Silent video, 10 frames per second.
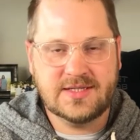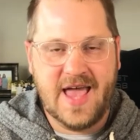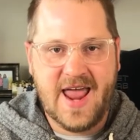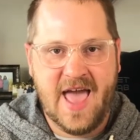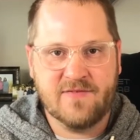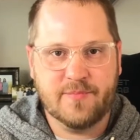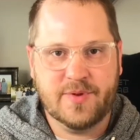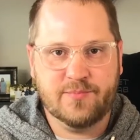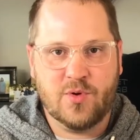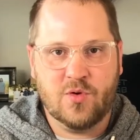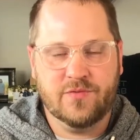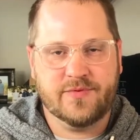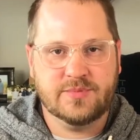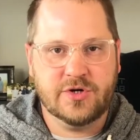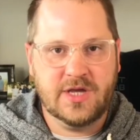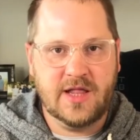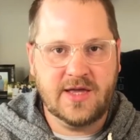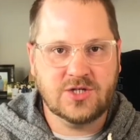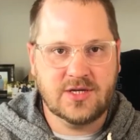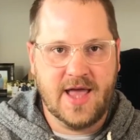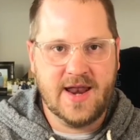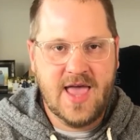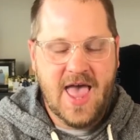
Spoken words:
that haven't been pulled from circulation yet.